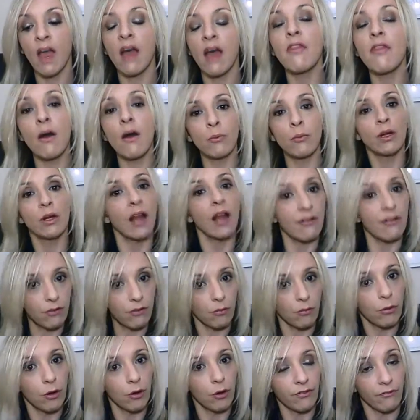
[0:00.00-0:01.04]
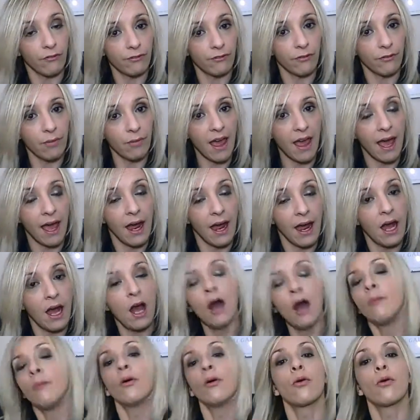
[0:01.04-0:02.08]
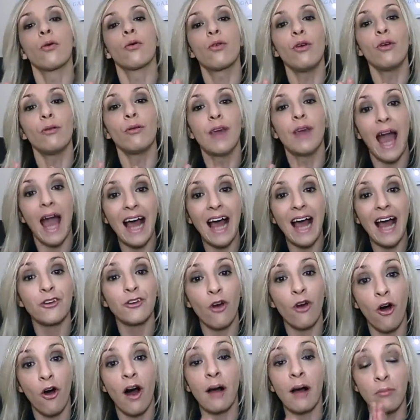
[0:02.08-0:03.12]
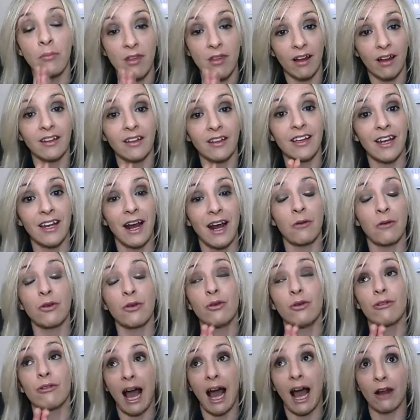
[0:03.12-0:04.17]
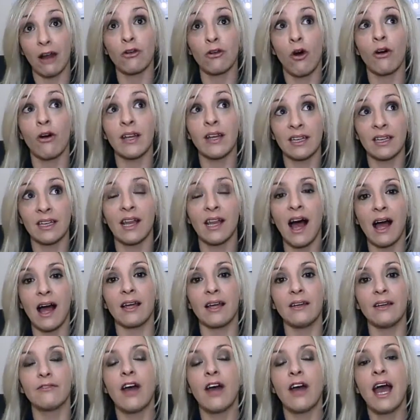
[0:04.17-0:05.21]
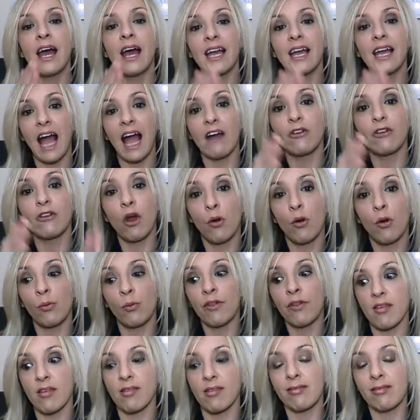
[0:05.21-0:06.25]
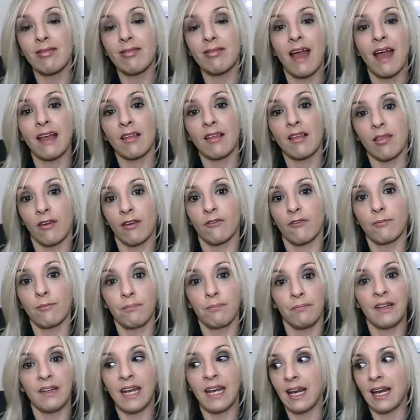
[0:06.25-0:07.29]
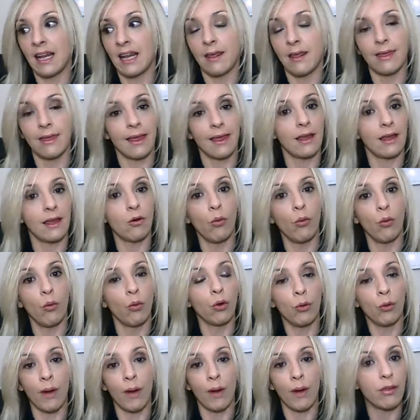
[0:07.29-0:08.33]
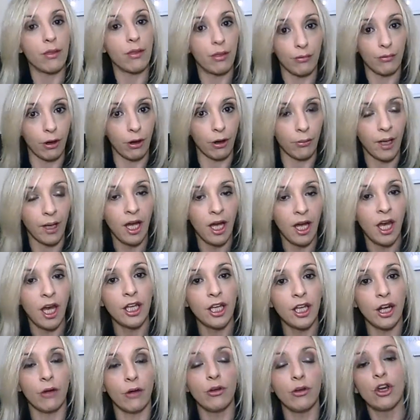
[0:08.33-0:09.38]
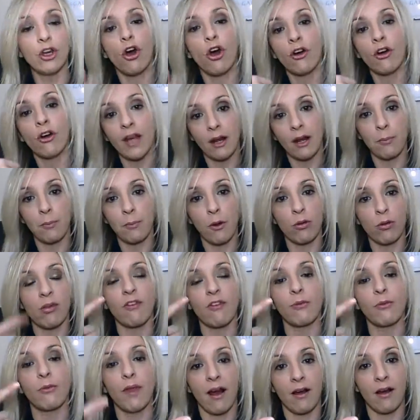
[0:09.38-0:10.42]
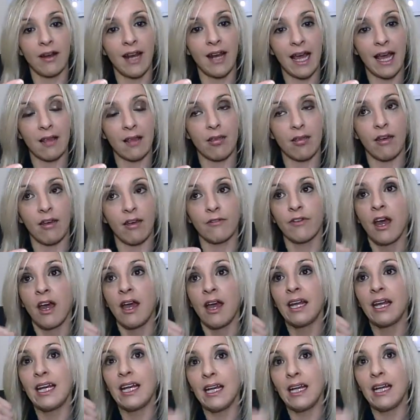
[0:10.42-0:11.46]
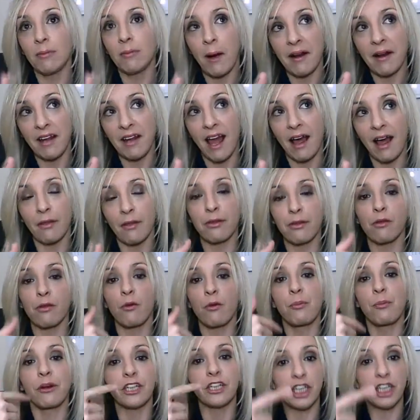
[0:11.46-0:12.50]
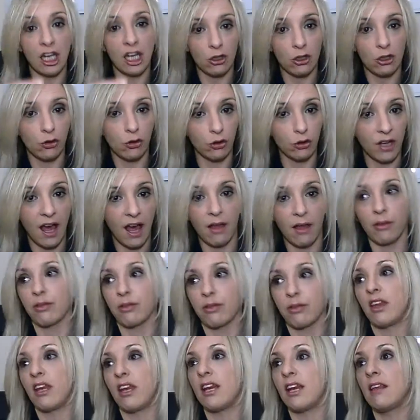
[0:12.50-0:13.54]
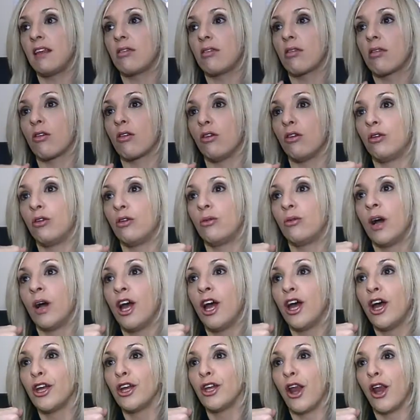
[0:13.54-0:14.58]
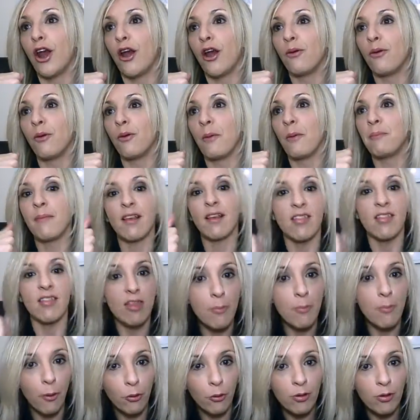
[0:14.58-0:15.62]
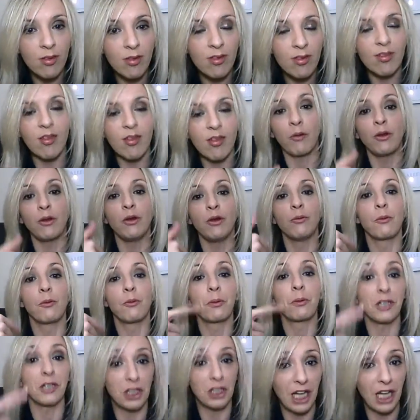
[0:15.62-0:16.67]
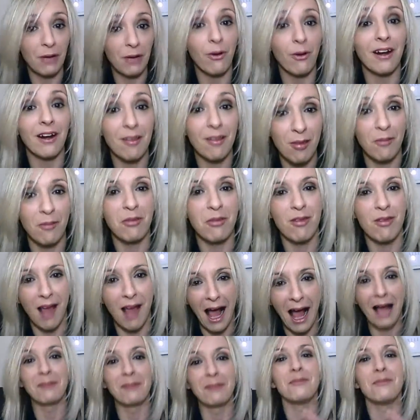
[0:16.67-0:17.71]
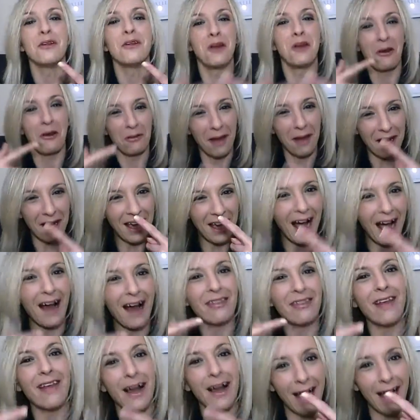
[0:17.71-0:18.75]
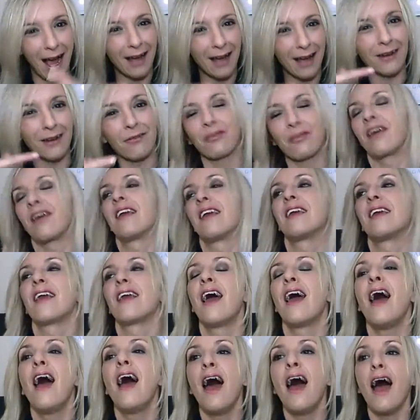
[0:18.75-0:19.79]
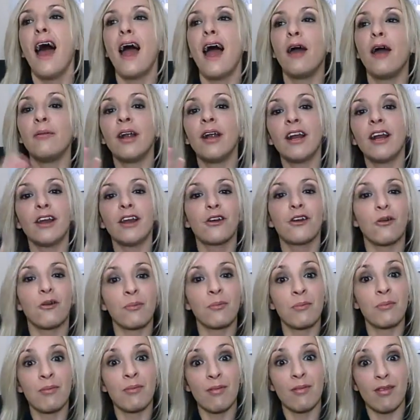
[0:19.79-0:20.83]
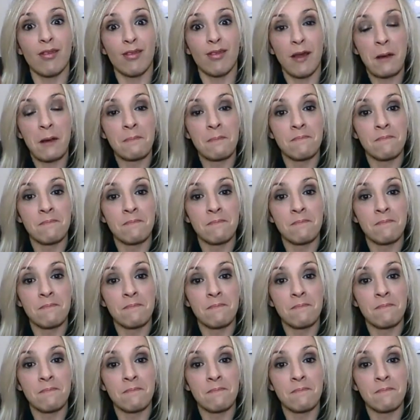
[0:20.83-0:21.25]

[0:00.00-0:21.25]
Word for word: And then we'll have to move on from there. Because you cannot, I'm telling you now, you cannot in life carry on with this negative mini thing all the way through. You know, you can't get a positive without a negative. You need bad health to appreciate good health. You need to, you know, miss the bus so you appreciate when it's on time, you know, that kind that kind of thing. Um, and it comes